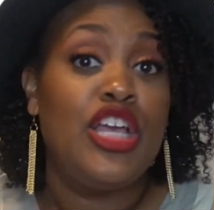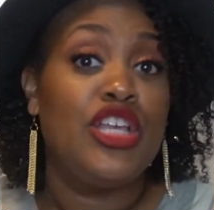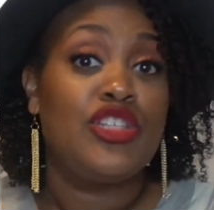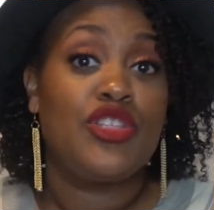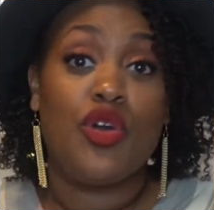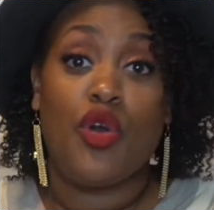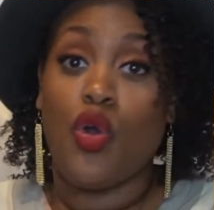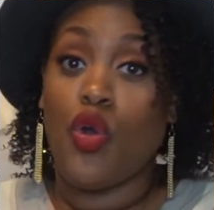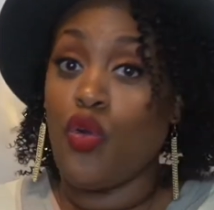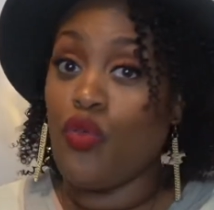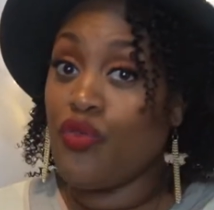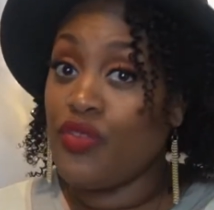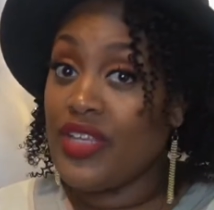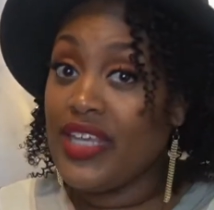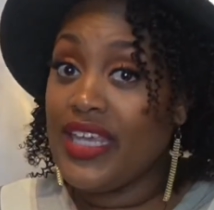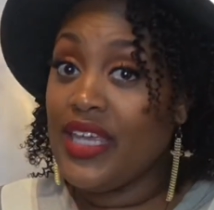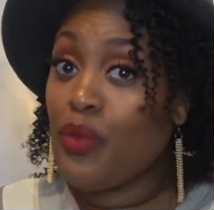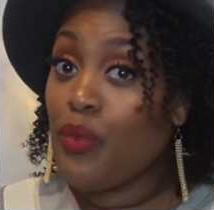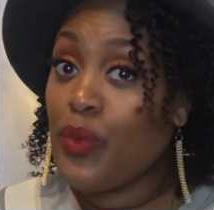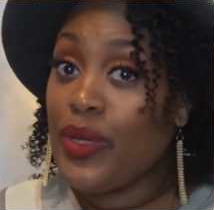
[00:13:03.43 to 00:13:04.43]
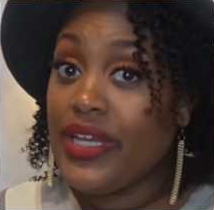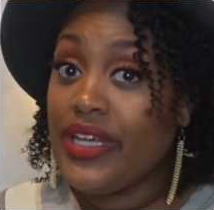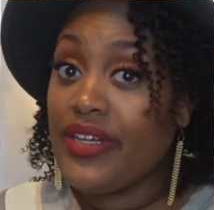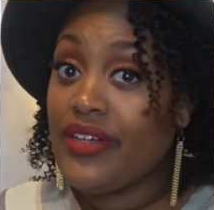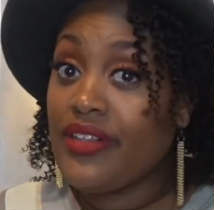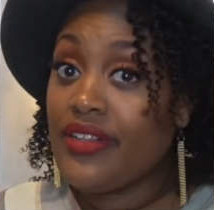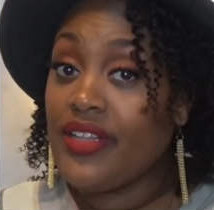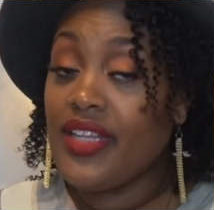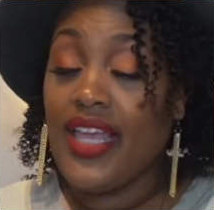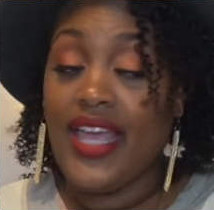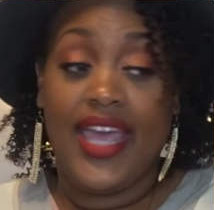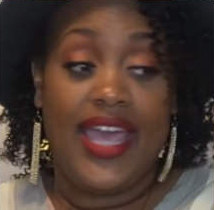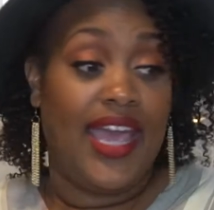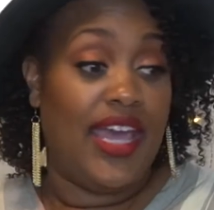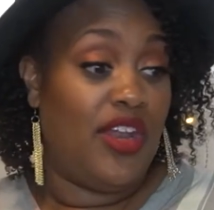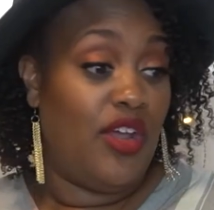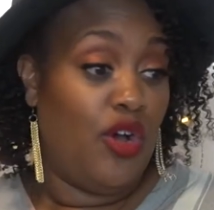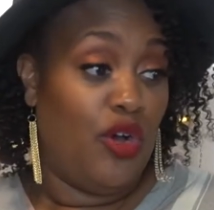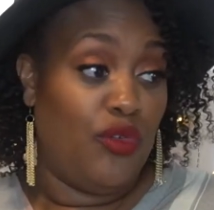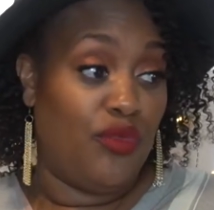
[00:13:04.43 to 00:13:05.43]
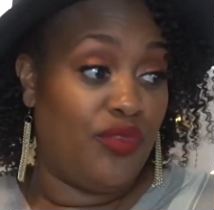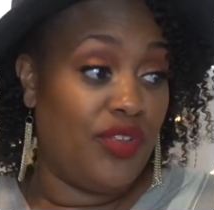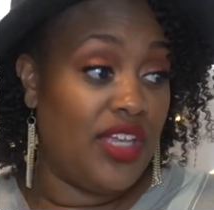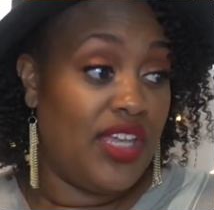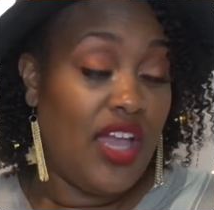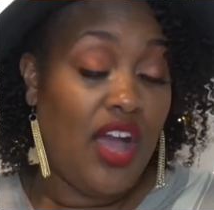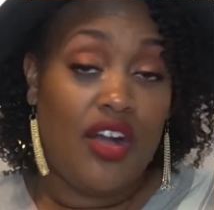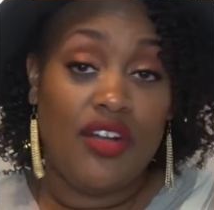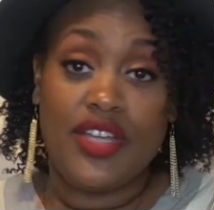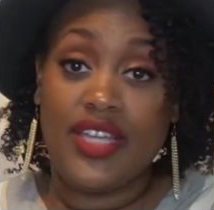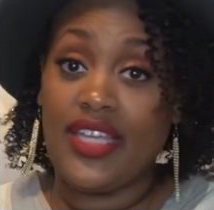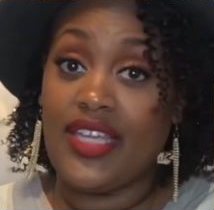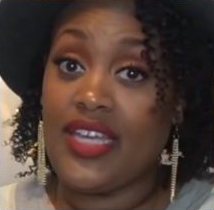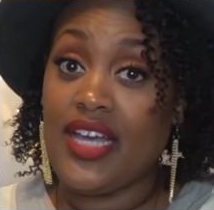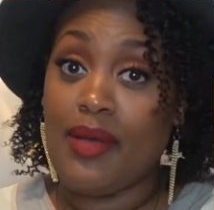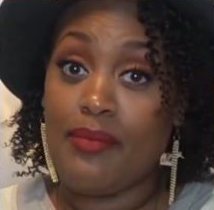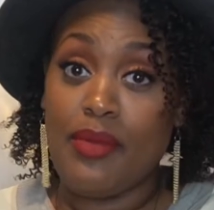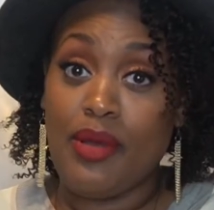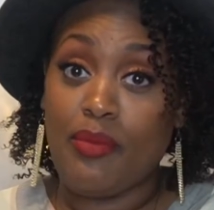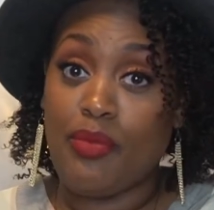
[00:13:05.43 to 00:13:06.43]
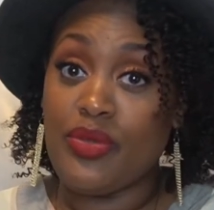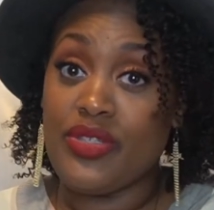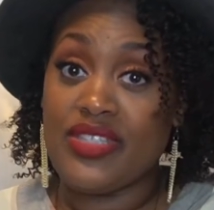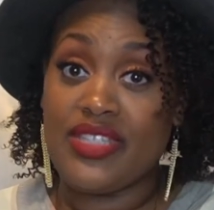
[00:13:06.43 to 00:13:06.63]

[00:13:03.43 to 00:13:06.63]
So hopefully he will. And hopefully y'all can come up with